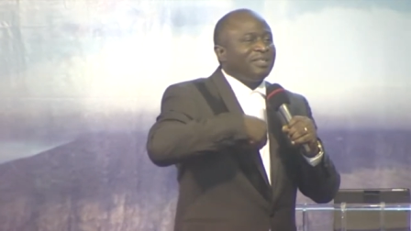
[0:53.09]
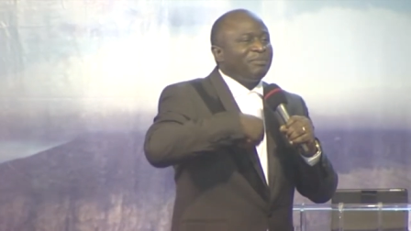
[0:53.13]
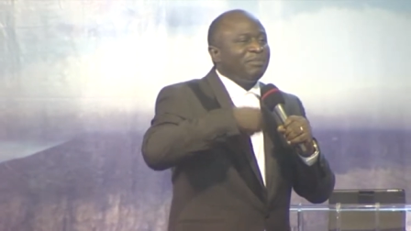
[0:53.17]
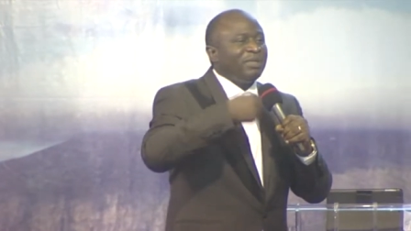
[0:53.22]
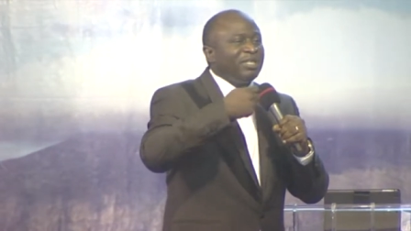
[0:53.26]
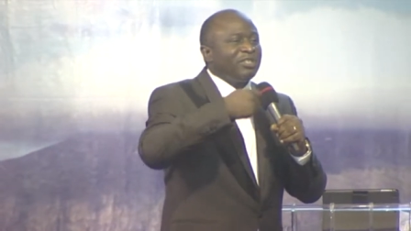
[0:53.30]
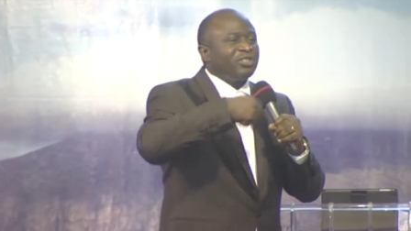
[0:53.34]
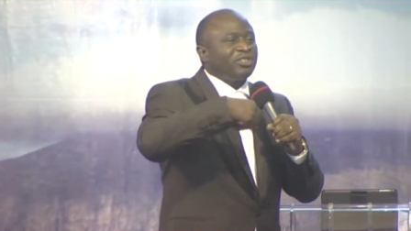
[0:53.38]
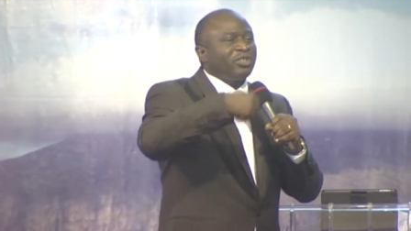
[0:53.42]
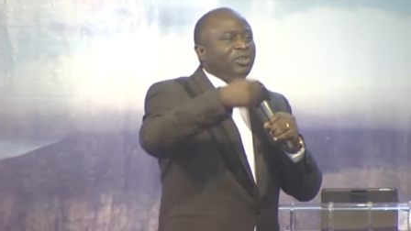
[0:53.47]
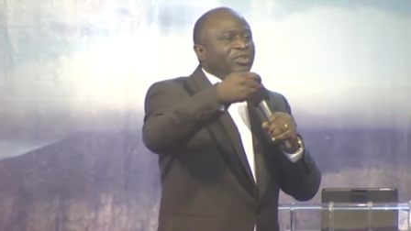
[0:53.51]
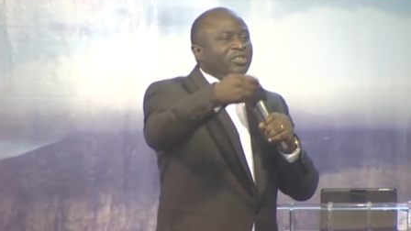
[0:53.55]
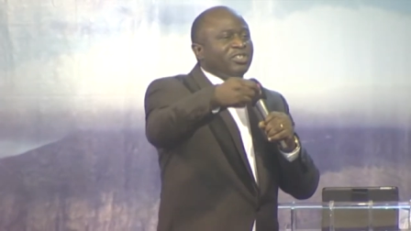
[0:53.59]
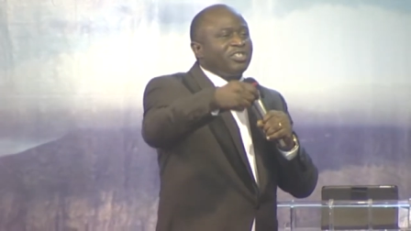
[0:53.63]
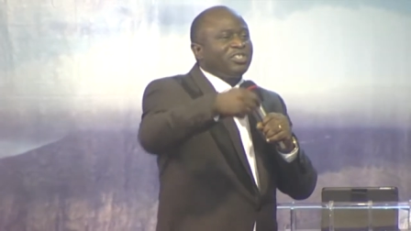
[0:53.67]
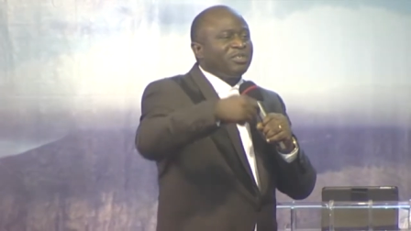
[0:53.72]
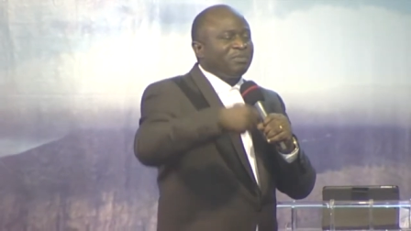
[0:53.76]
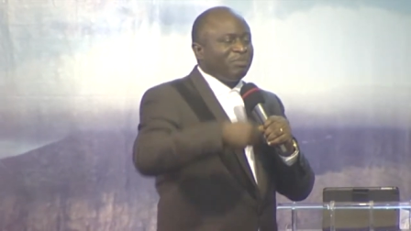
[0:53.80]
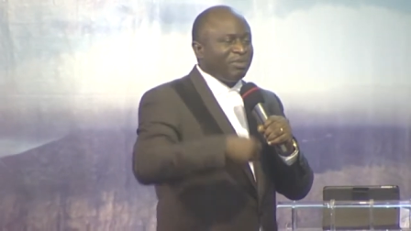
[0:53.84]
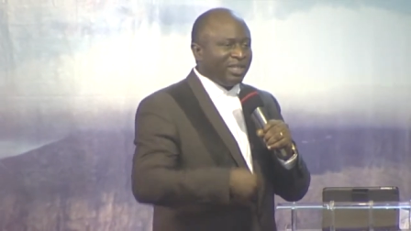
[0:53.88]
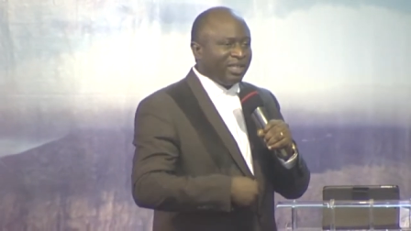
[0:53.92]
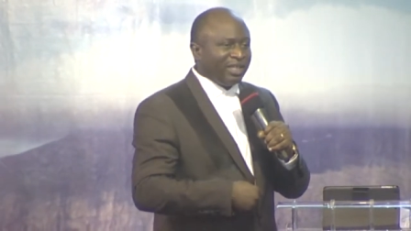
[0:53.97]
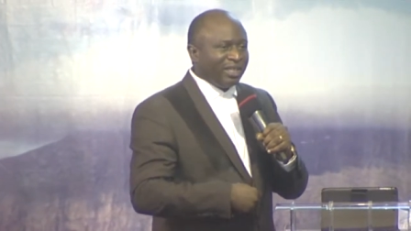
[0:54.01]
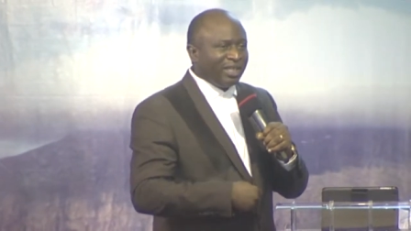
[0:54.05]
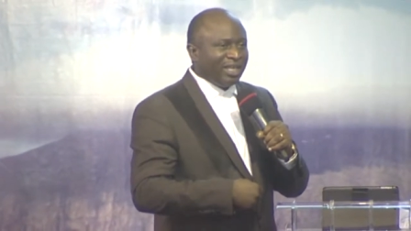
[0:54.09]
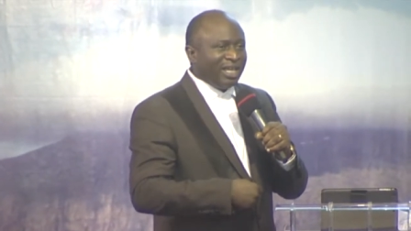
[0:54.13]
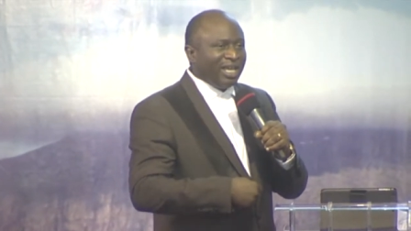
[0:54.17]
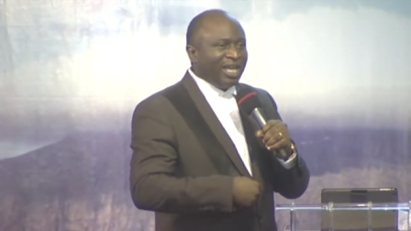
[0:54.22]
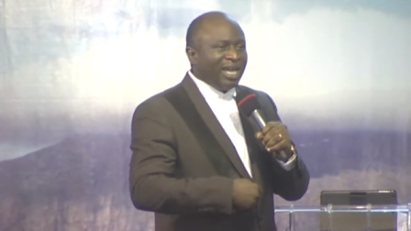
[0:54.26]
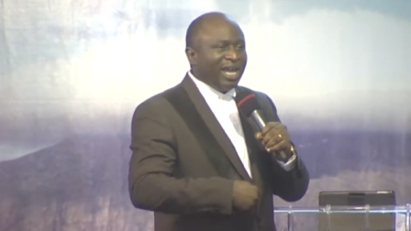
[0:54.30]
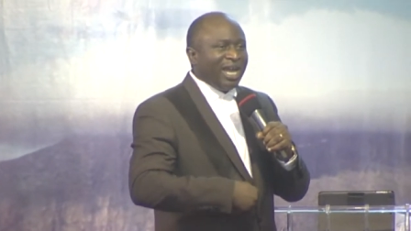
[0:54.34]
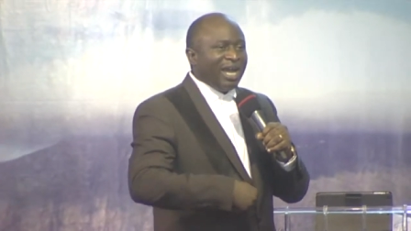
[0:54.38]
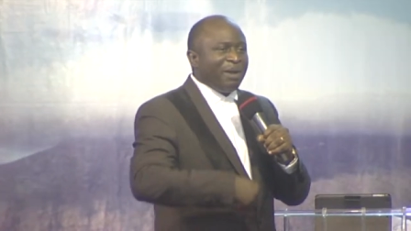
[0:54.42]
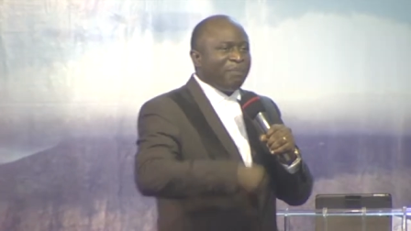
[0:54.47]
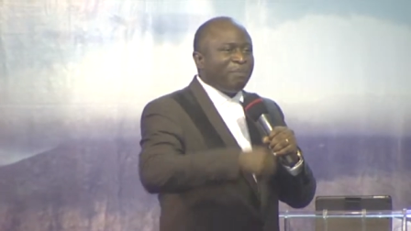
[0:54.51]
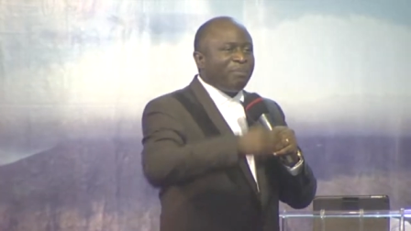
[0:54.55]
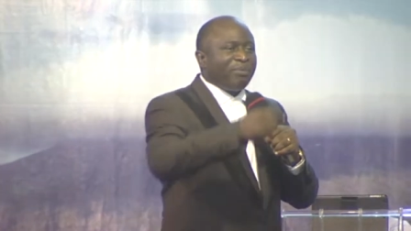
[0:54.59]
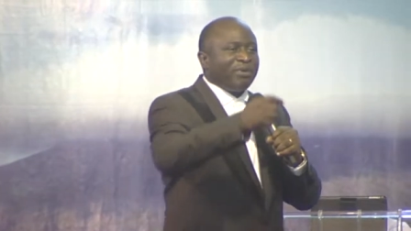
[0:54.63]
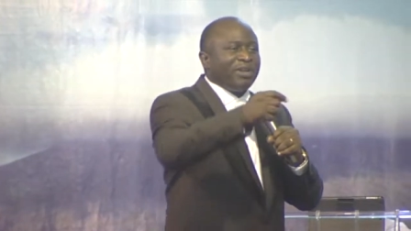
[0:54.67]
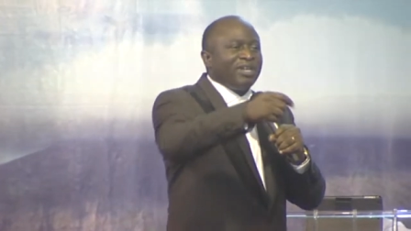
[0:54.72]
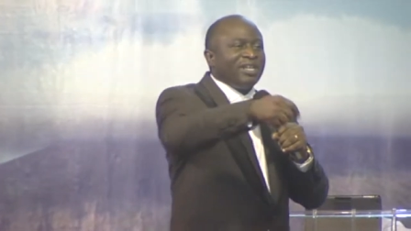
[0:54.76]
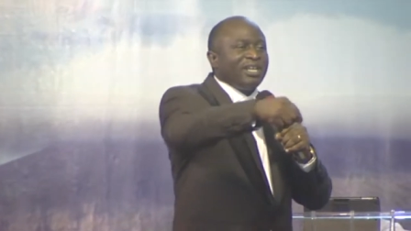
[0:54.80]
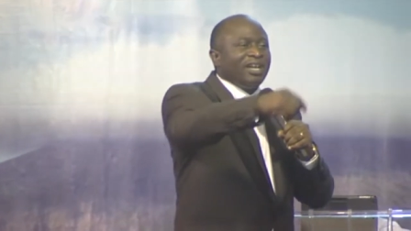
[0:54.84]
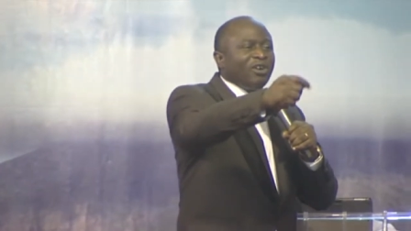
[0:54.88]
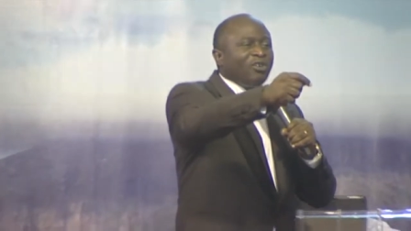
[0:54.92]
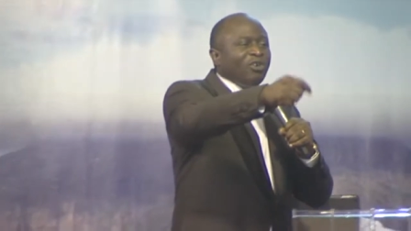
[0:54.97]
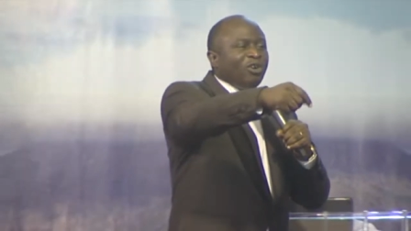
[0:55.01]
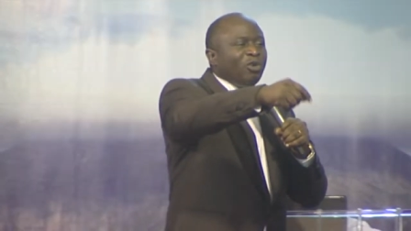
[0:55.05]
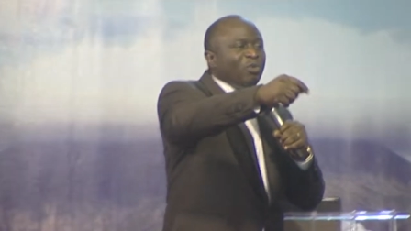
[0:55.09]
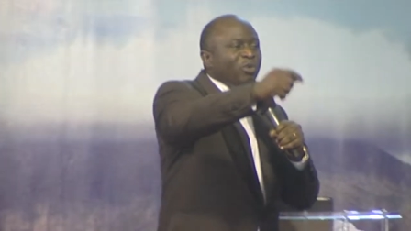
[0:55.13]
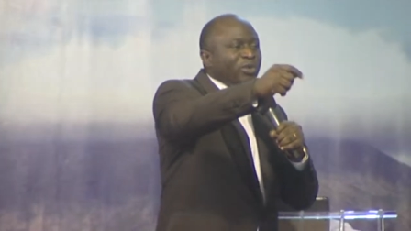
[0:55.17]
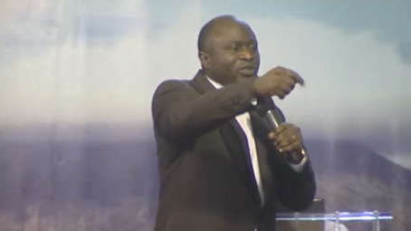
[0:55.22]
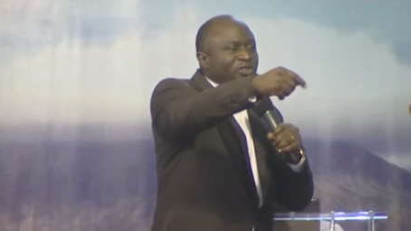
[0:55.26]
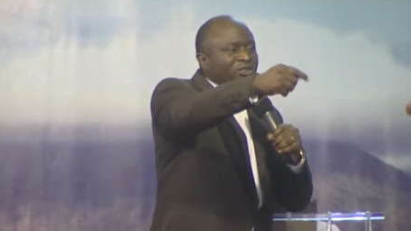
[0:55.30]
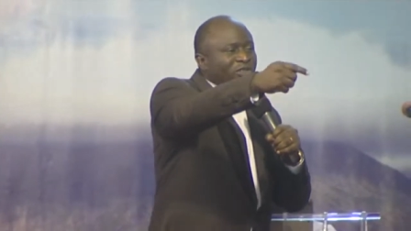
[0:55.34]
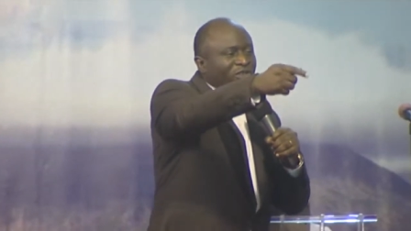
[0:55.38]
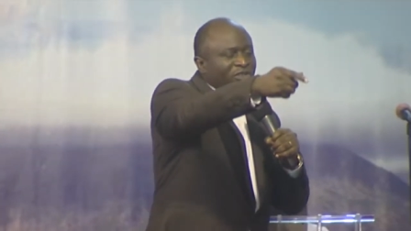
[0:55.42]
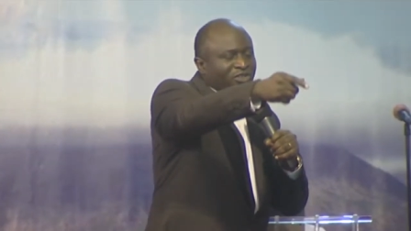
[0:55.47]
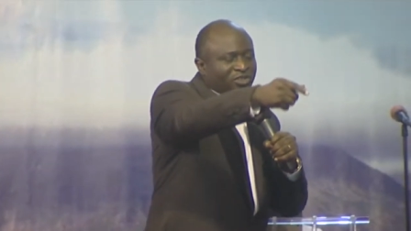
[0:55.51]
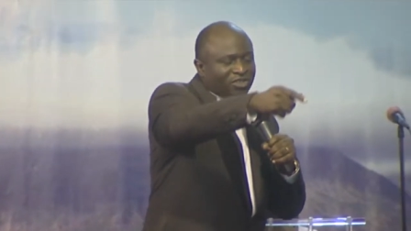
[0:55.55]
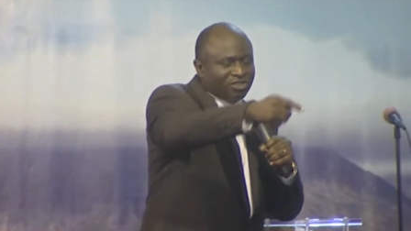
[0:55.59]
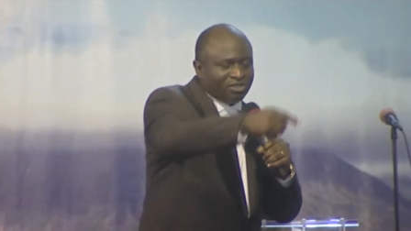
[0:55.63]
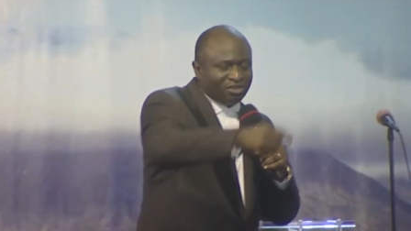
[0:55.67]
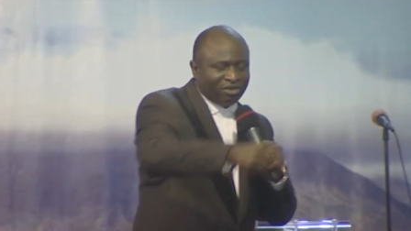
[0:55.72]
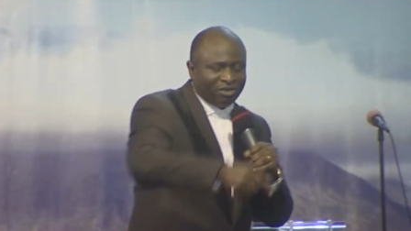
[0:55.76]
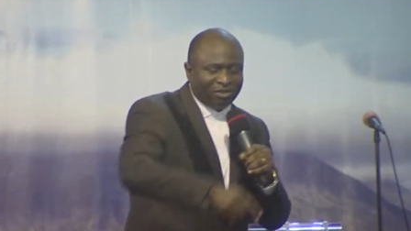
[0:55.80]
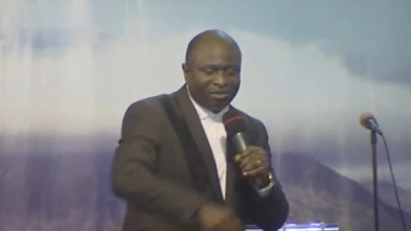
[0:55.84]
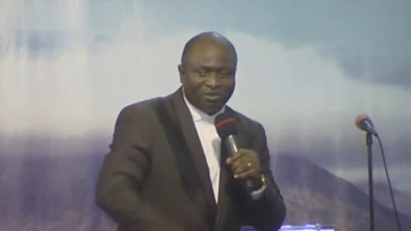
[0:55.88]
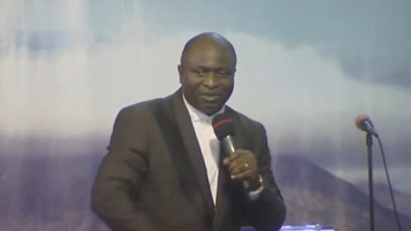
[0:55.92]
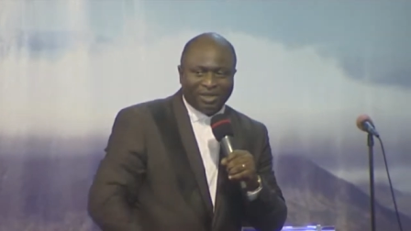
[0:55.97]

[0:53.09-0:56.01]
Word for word: he touched me. I pray that God will touch you.